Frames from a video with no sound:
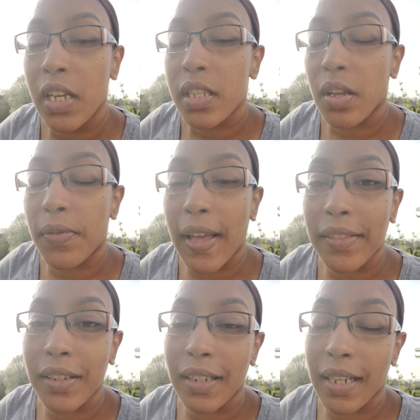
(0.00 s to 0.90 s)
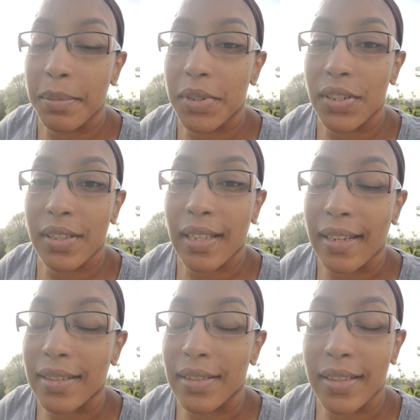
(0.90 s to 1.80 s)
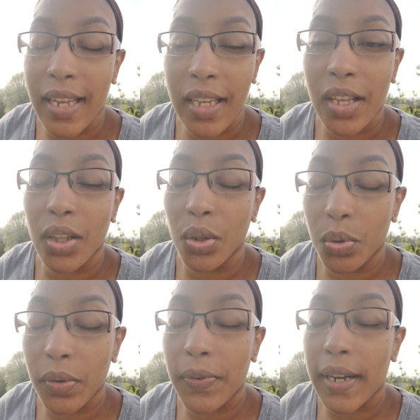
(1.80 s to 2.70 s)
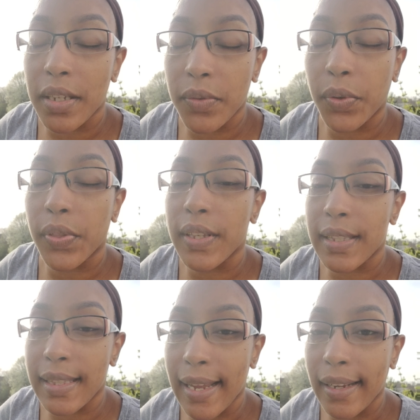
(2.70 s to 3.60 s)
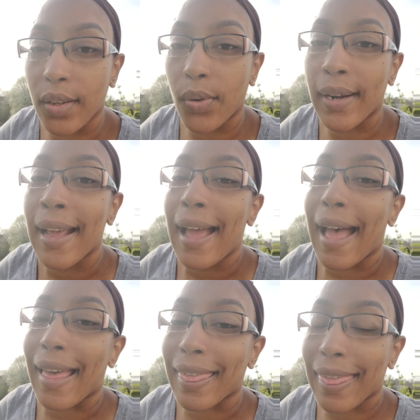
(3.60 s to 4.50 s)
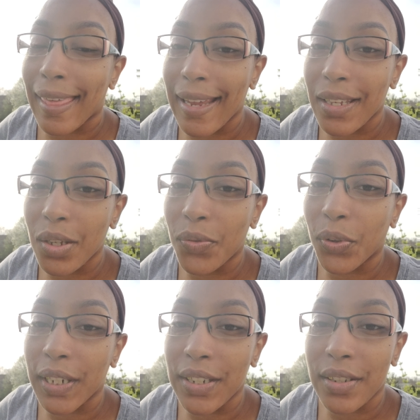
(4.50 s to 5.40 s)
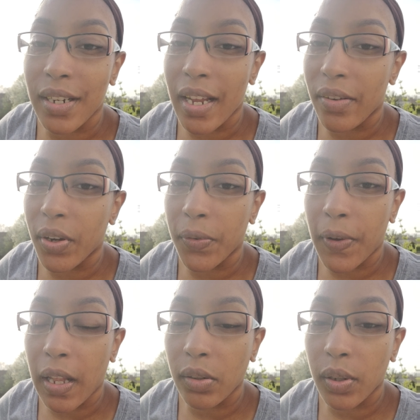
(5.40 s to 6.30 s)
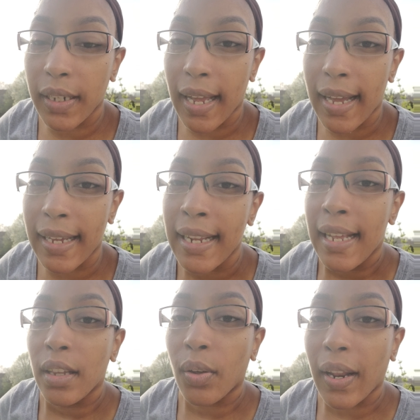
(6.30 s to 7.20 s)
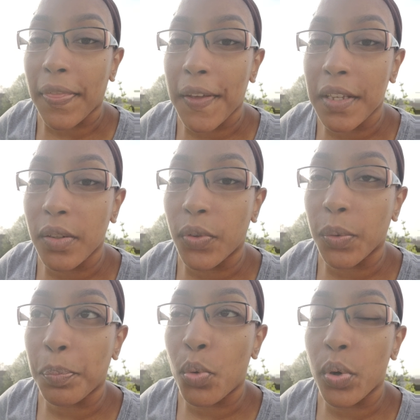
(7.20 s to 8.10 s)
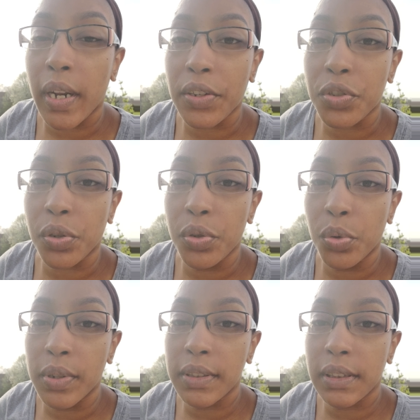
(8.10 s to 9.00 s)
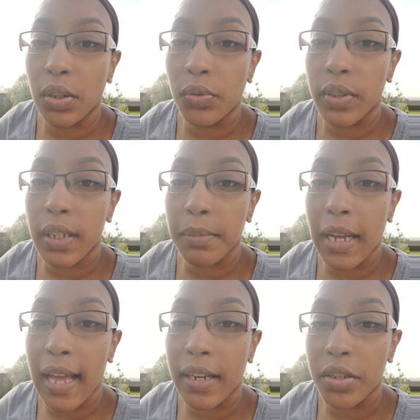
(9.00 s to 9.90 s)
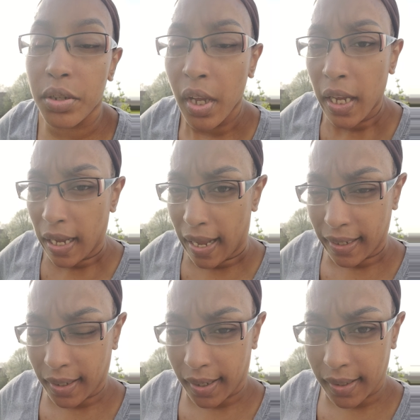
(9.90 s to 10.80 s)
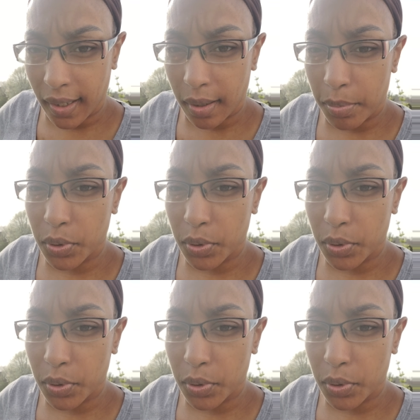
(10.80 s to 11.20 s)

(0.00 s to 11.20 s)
So, Father, in the name of Jesus, I just thank and glorify you for this day, Lord. I thank you for each and every follower, God. Lord, I thank you for pouring out your anointing over them, God, and pouring